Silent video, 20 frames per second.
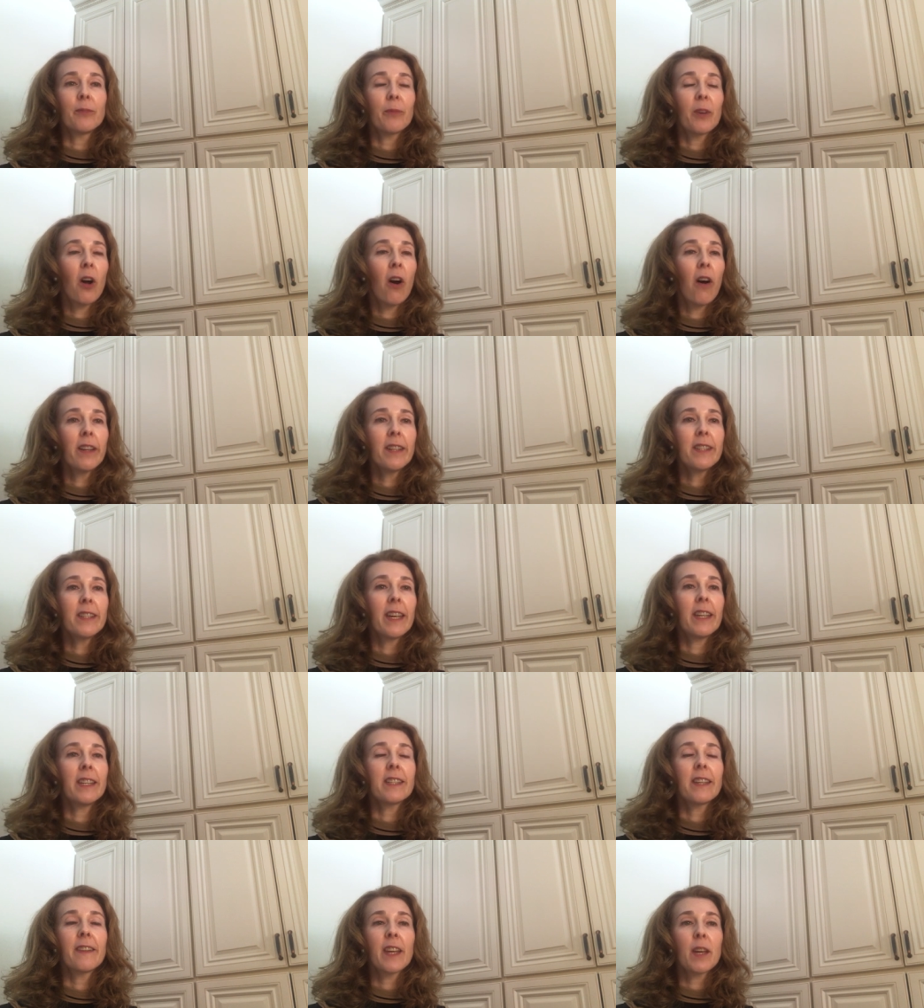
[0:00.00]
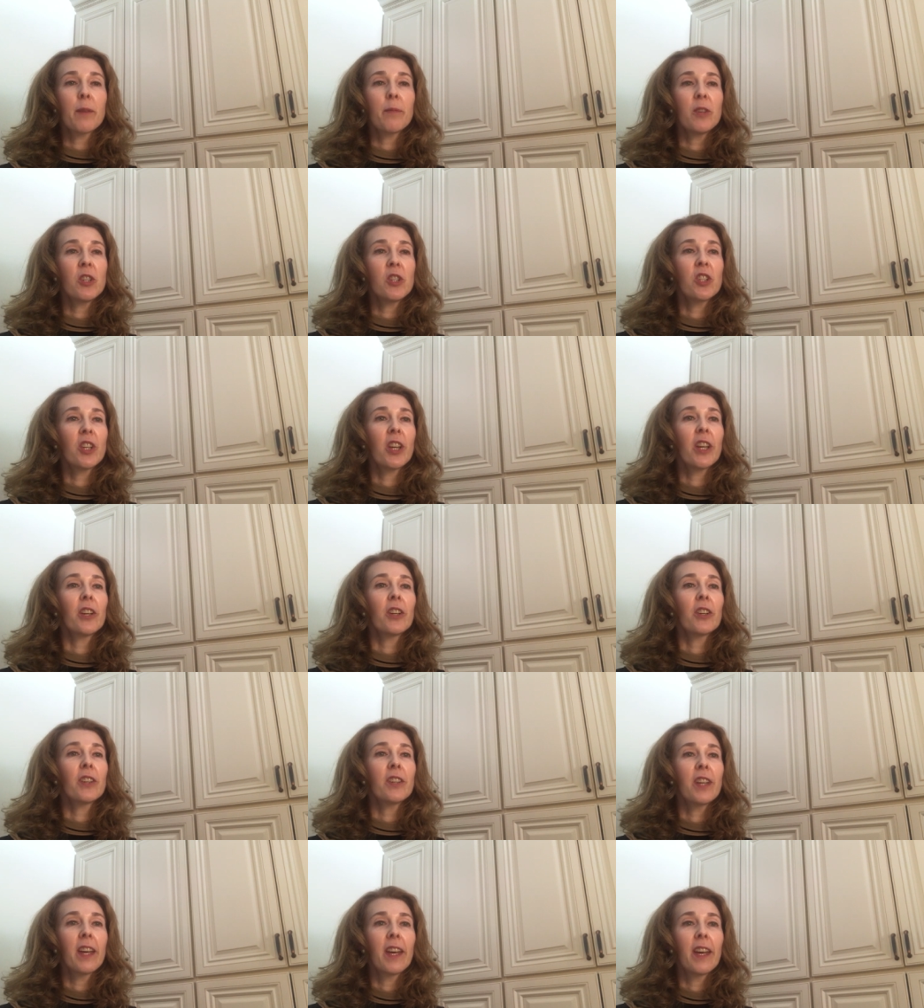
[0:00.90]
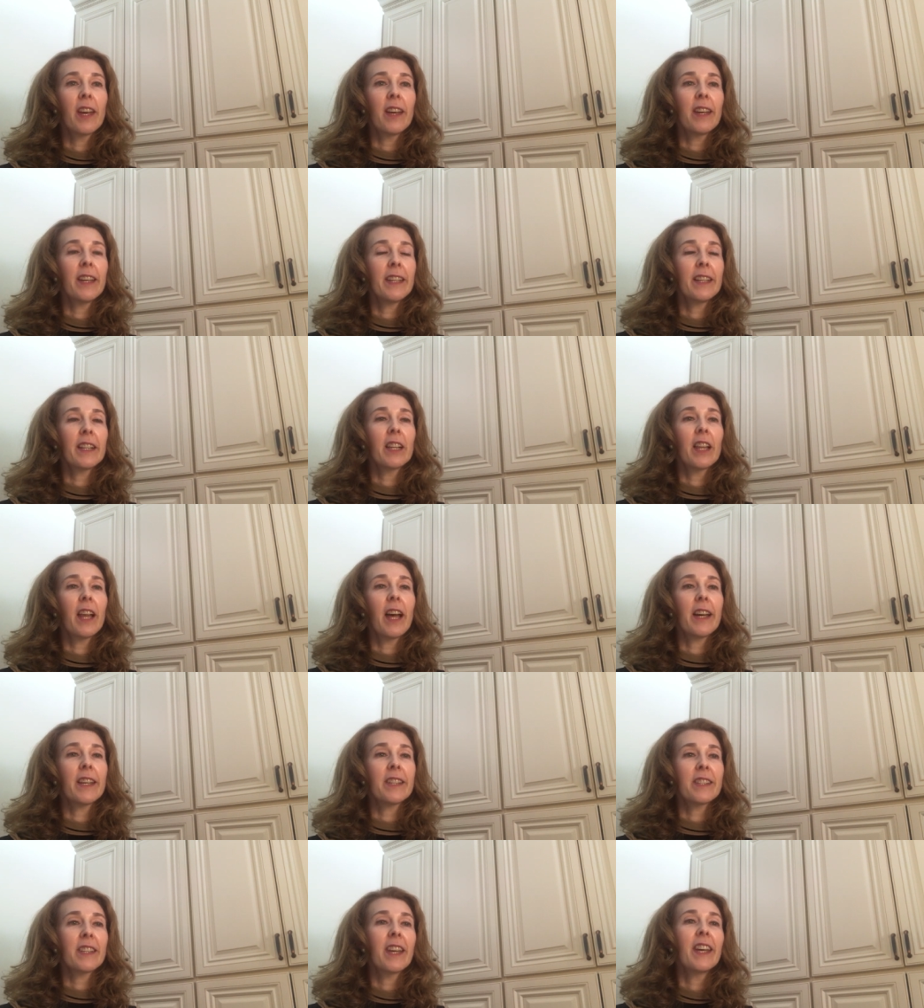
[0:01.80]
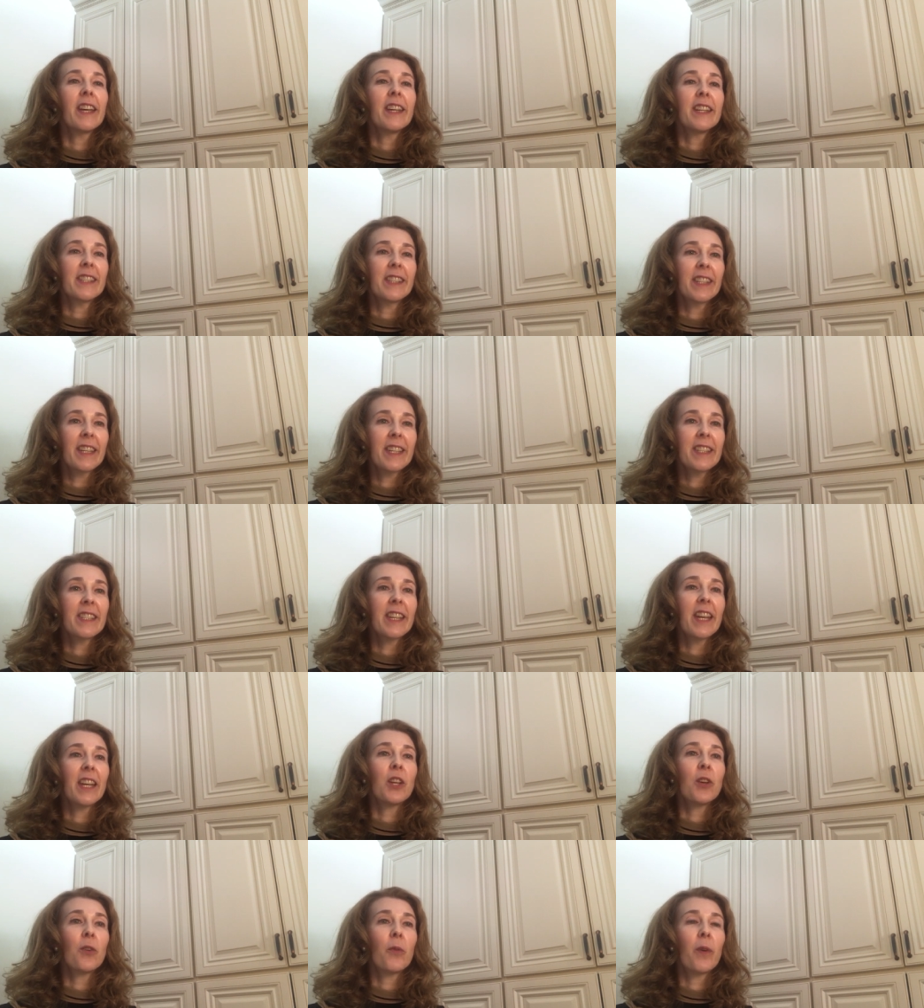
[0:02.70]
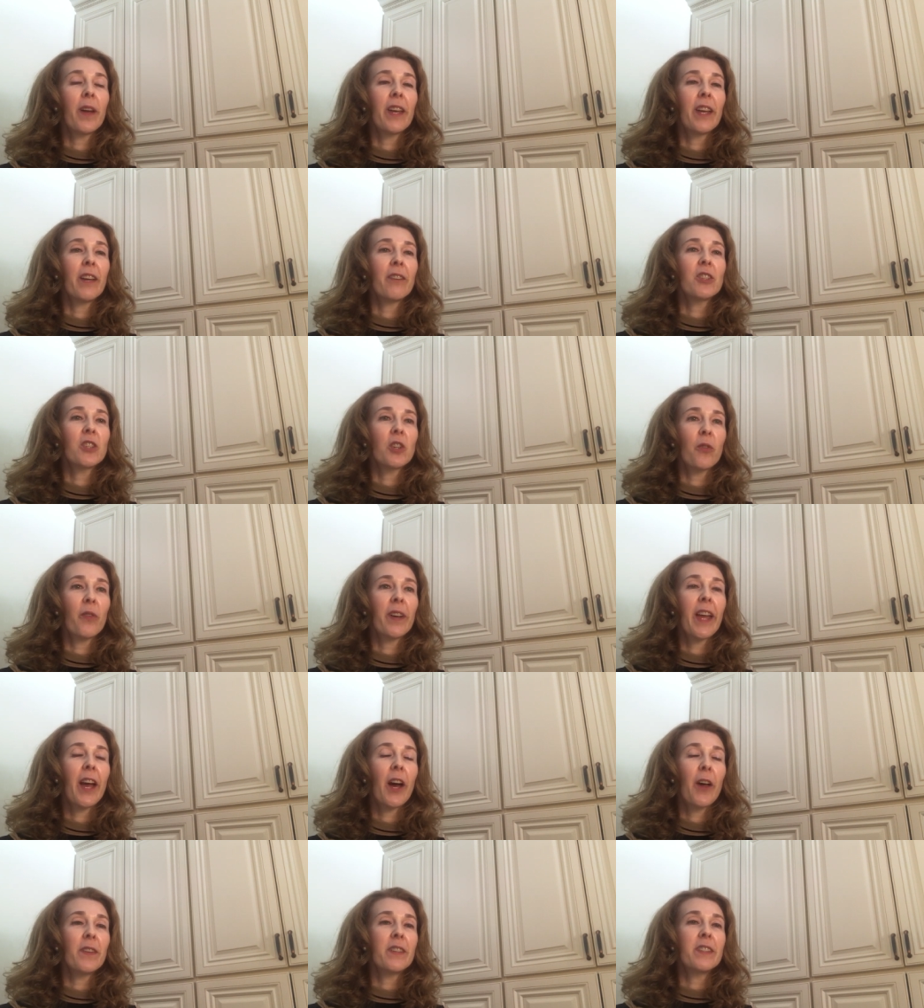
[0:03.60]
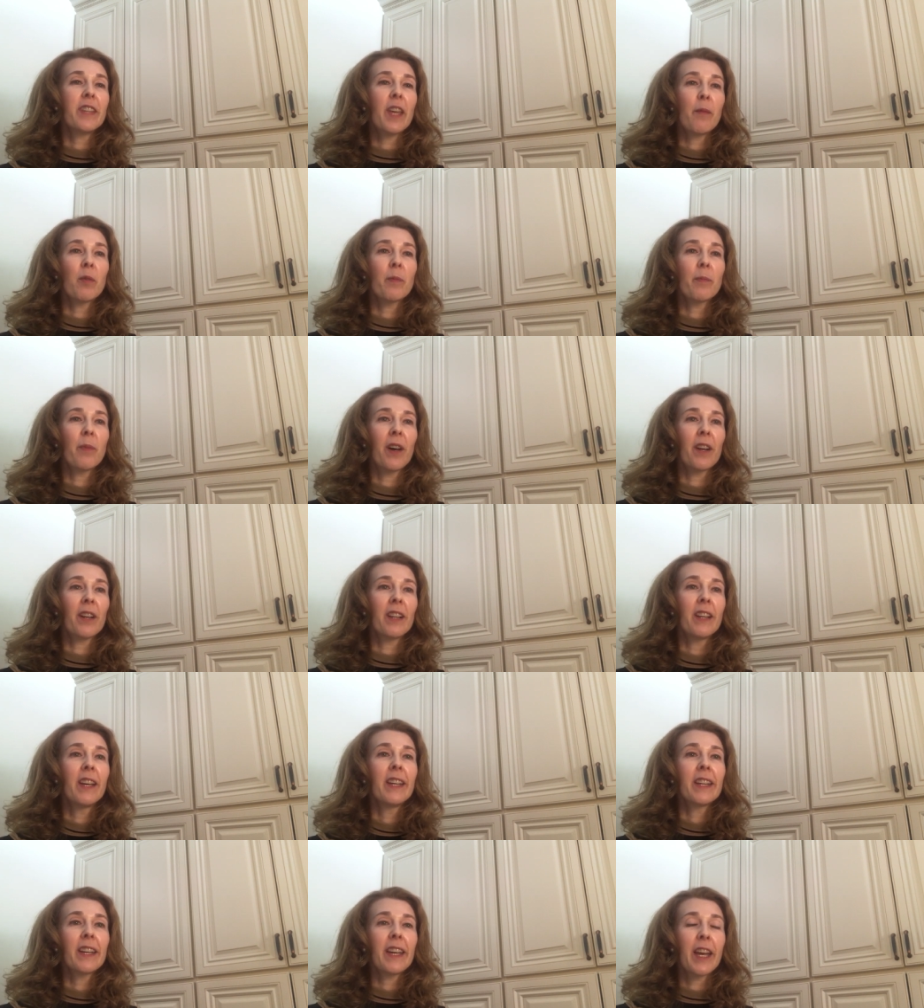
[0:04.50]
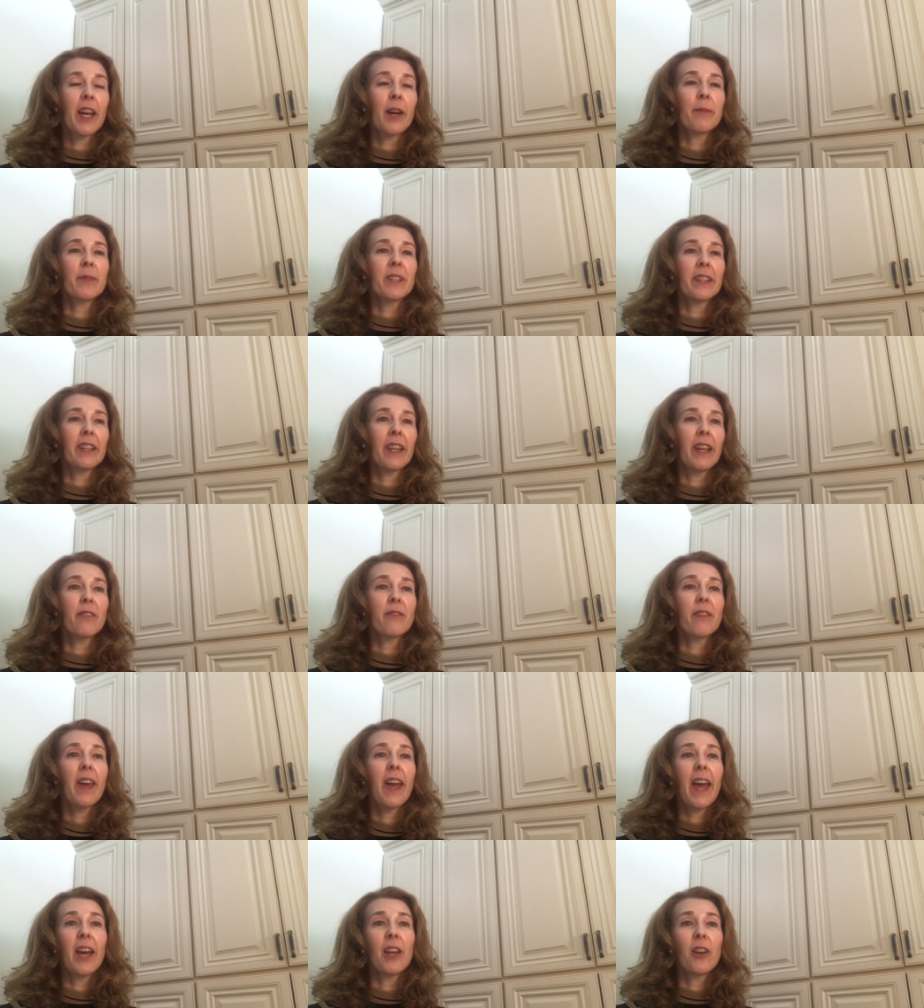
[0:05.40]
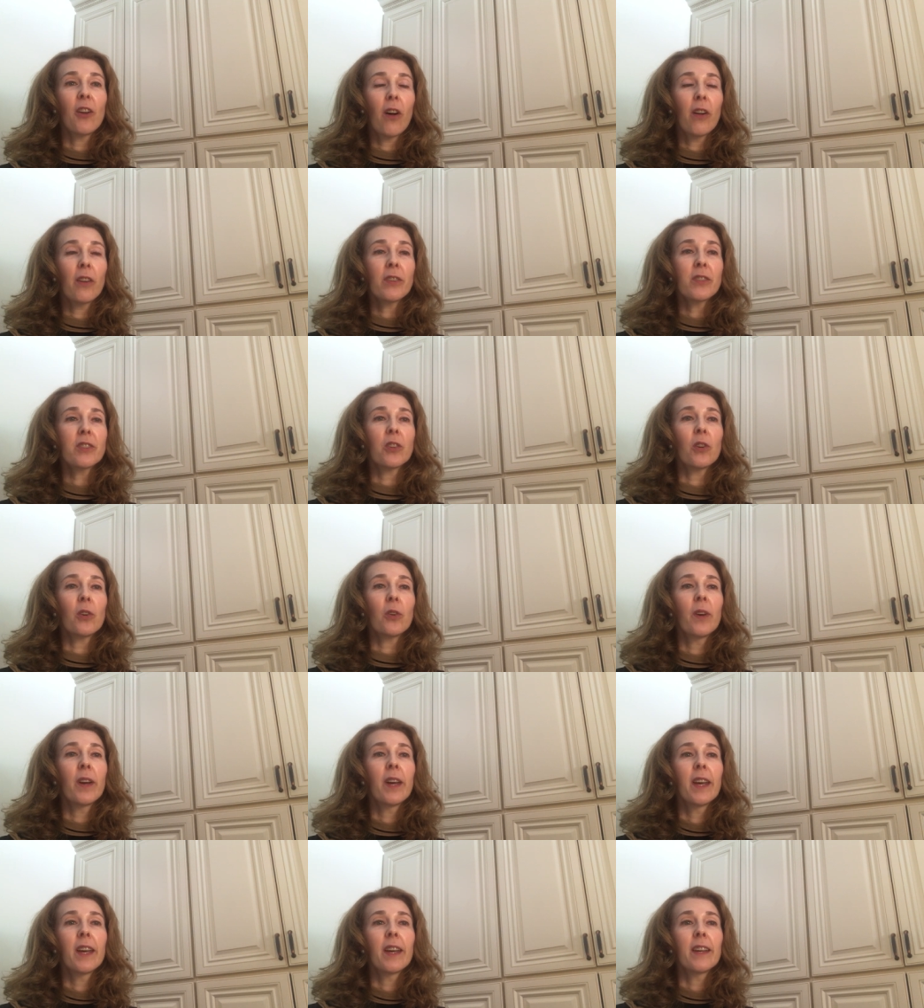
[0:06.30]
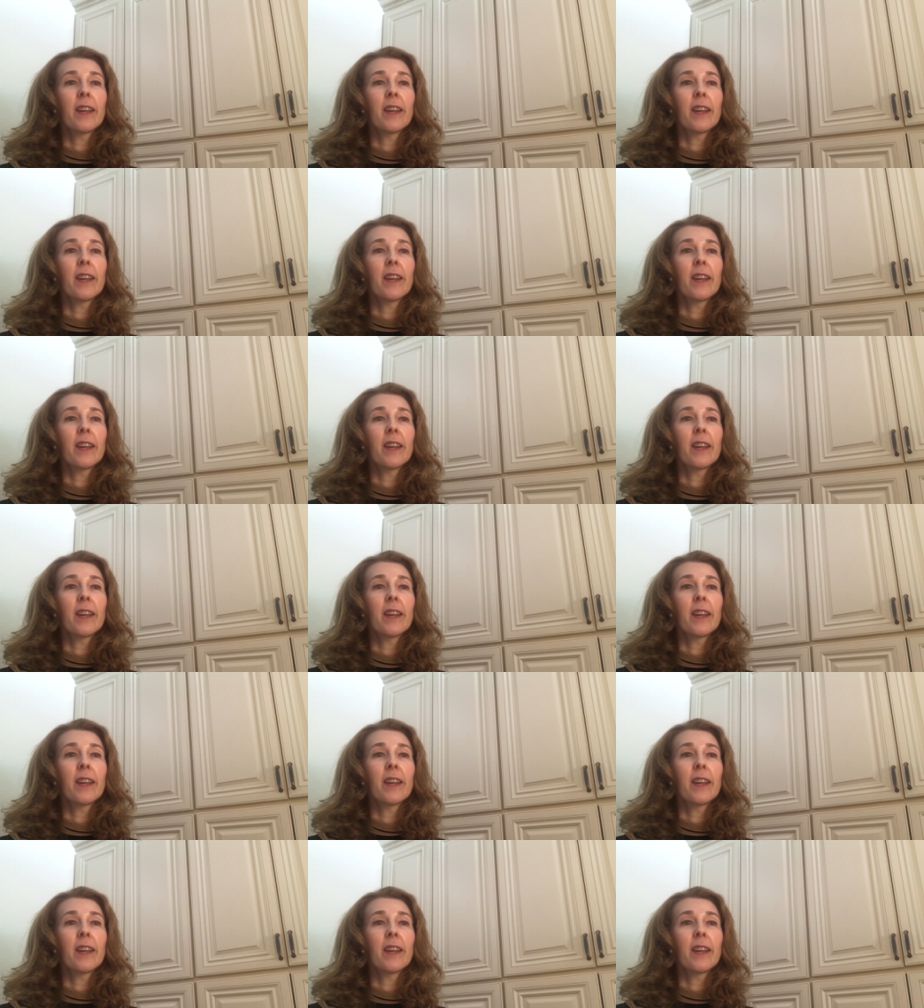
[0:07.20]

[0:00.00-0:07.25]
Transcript: content that can be shared in class is an exciting way of showing how the SAMR model can come to life and also